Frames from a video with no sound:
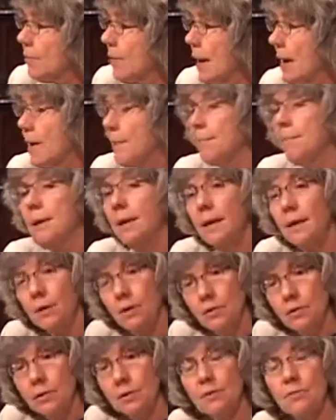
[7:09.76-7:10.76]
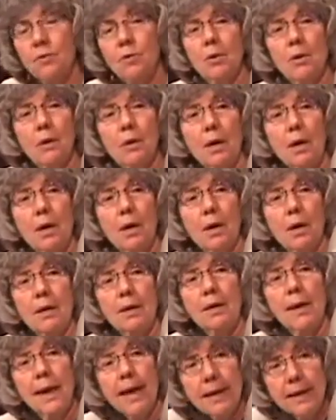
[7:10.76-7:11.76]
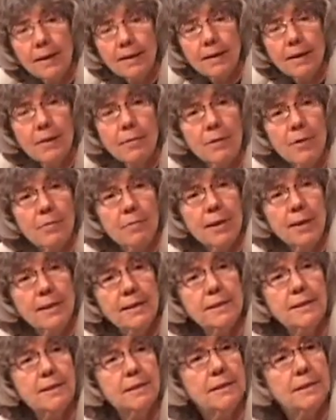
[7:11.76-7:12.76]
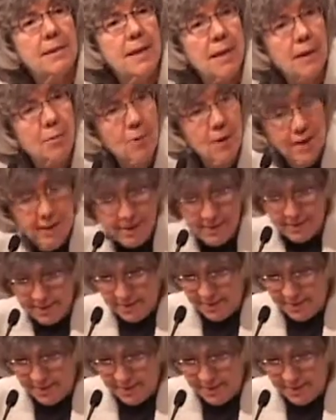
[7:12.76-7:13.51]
around, being useful, taking them the places they wanted